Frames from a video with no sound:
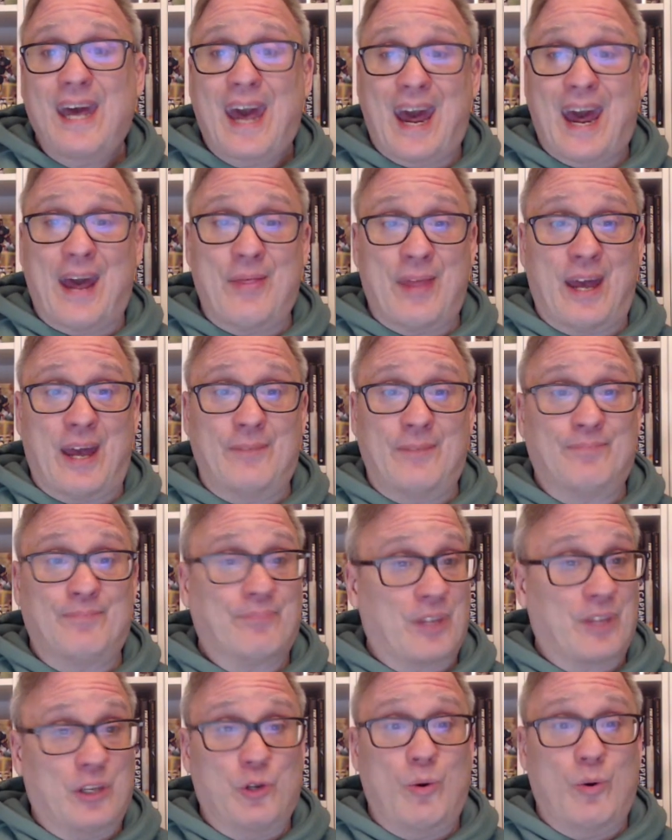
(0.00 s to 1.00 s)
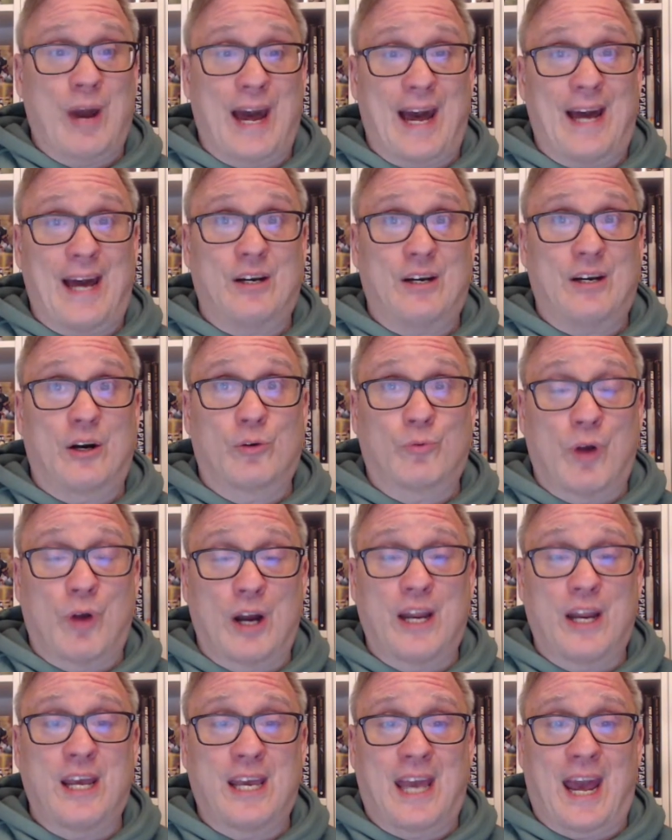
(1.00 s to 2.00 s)
And then you had a
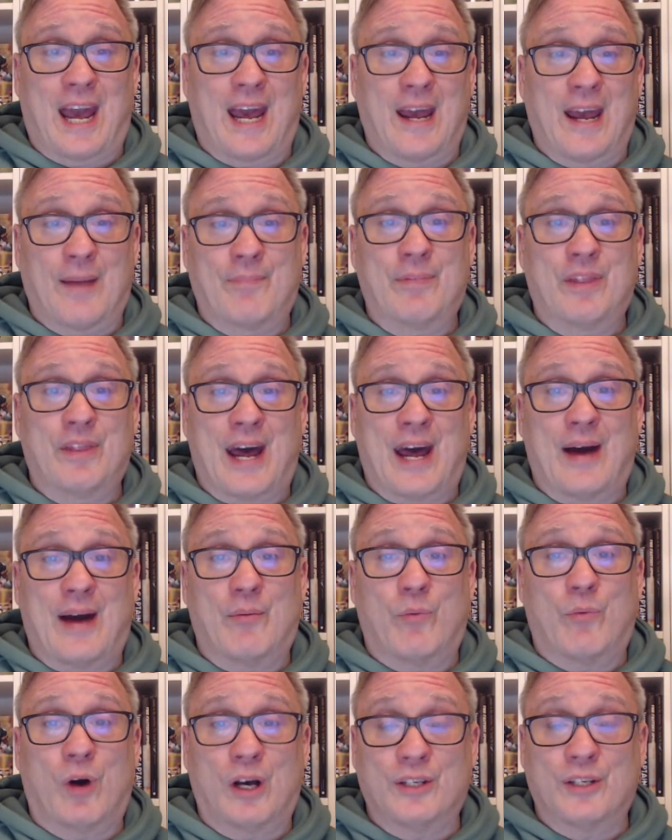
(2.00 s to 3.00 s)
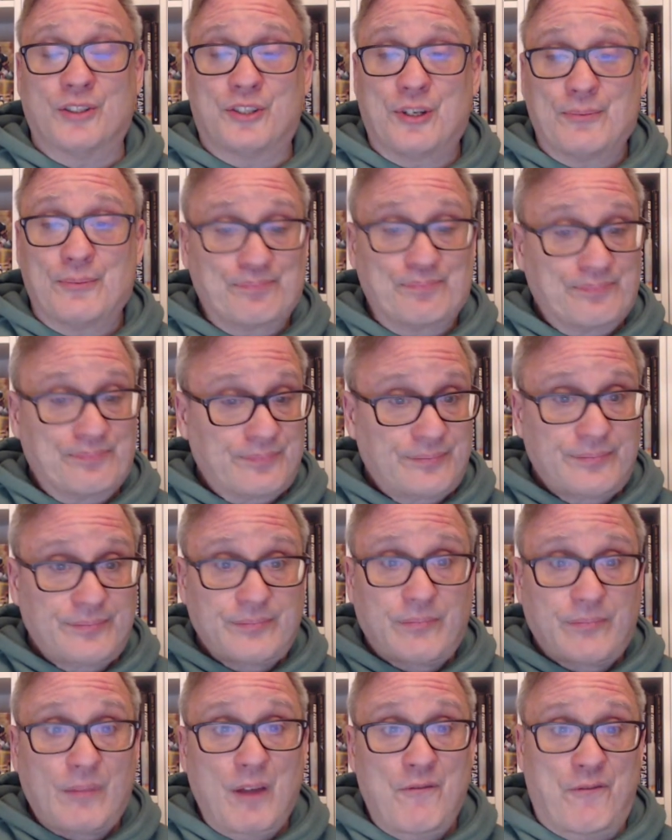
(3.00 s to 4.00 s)
running game that was
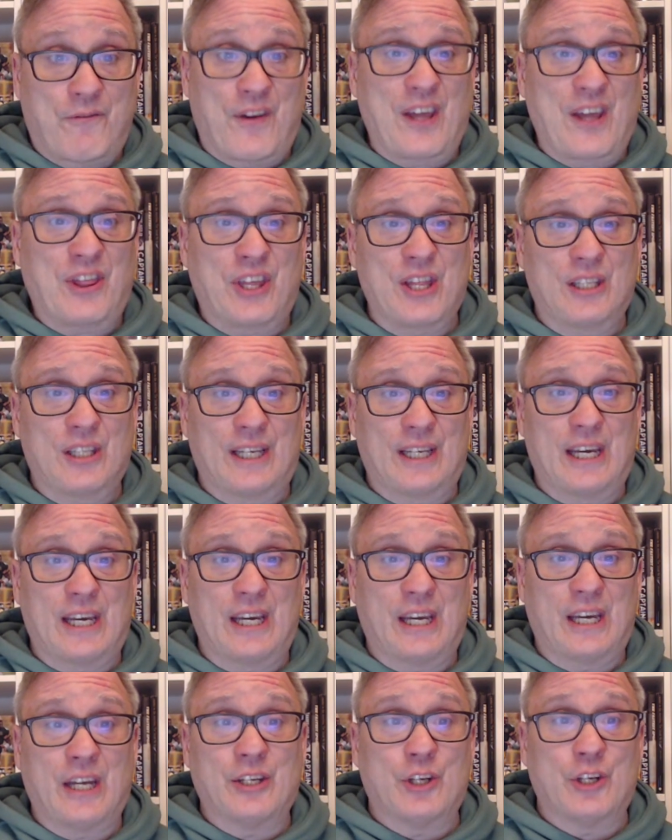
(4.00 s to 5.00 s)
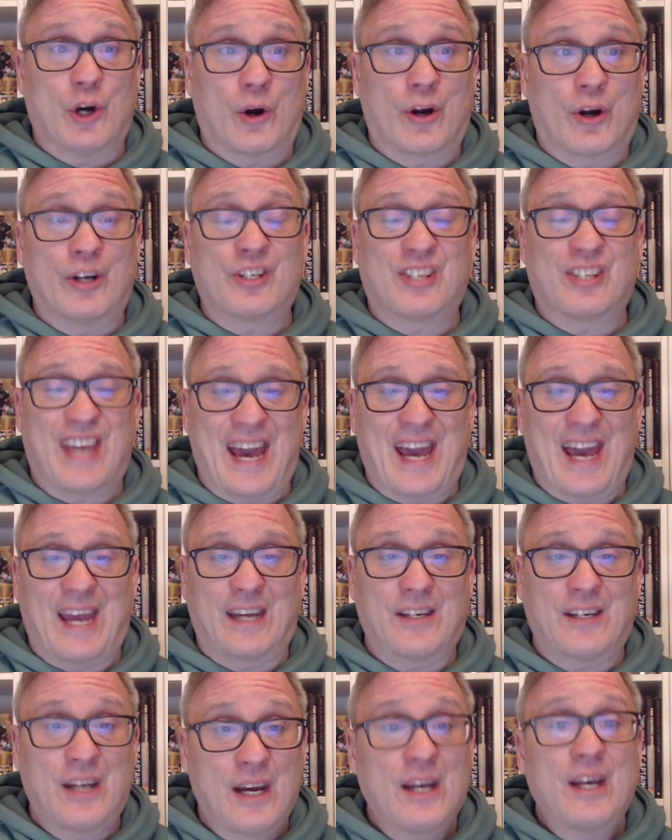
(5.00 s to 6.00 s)
fifth in the league in yards
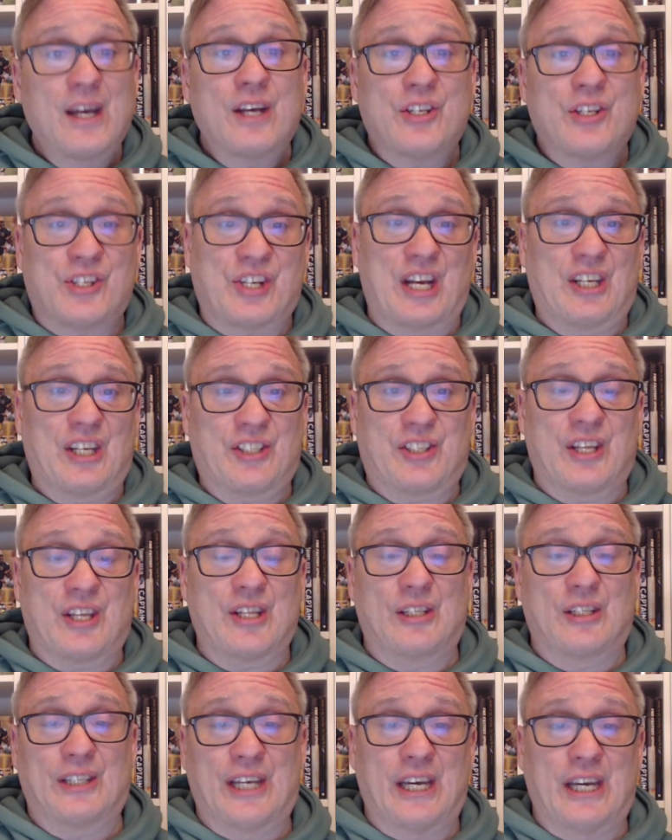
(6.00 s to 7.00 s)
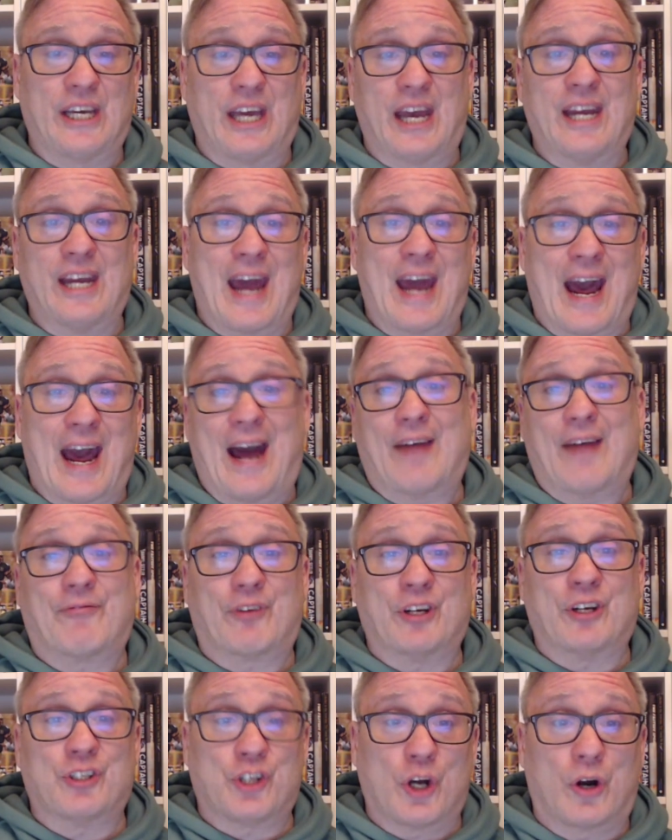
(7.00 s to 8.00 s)
gained, sixth in the league in
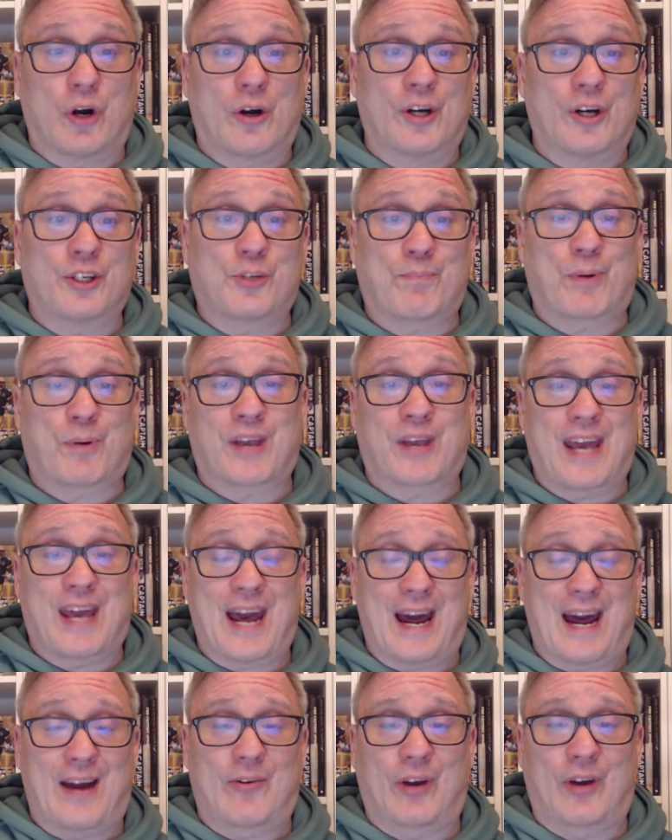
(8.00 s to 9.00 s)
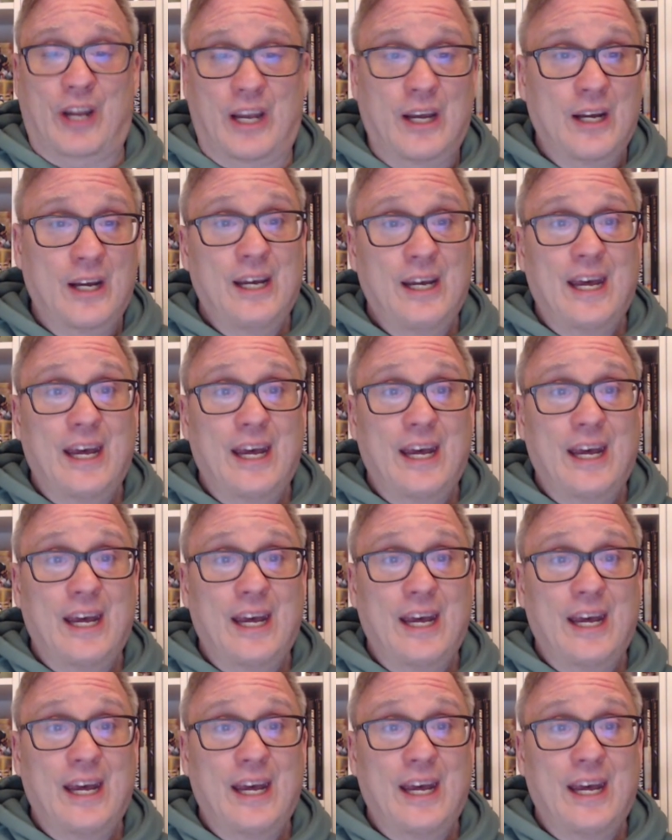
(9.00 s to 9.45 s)
average yards per carry.